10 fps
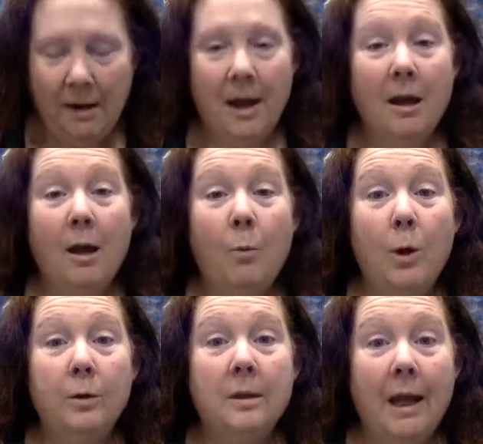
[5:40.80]
And I
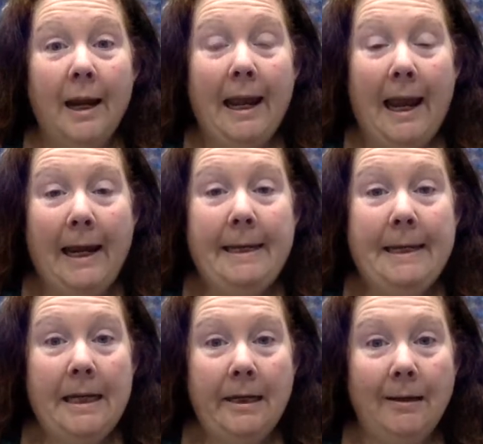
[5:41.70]
will take a
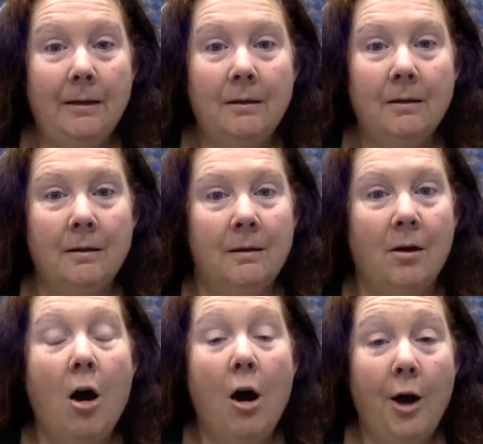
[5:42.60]
knee,
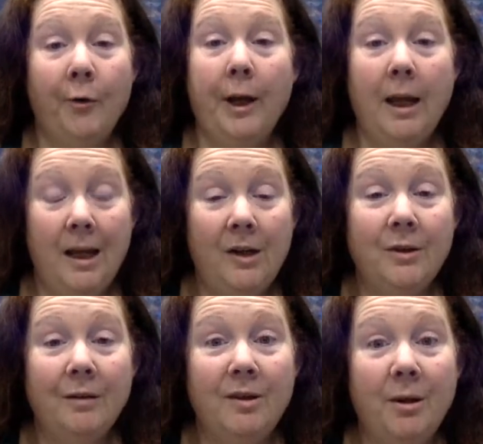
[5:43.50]
honoring each
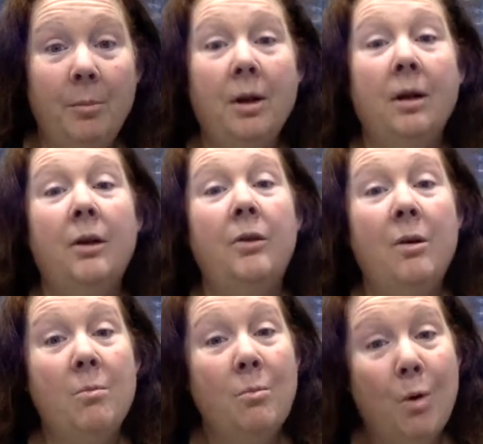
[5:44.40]
of them
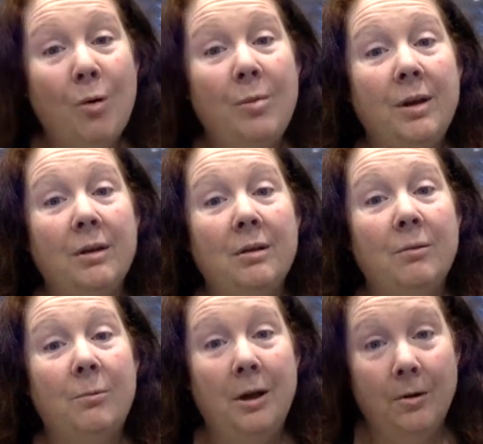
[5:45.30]
the moment
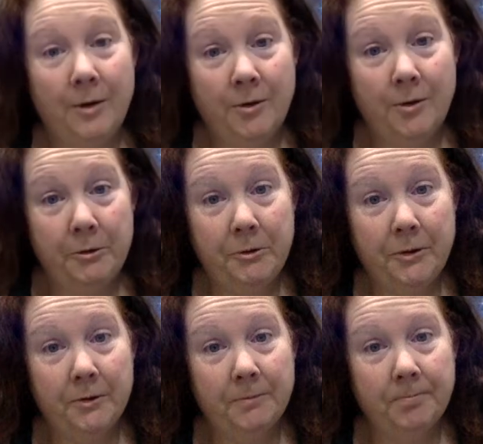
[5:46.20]
we are introduced.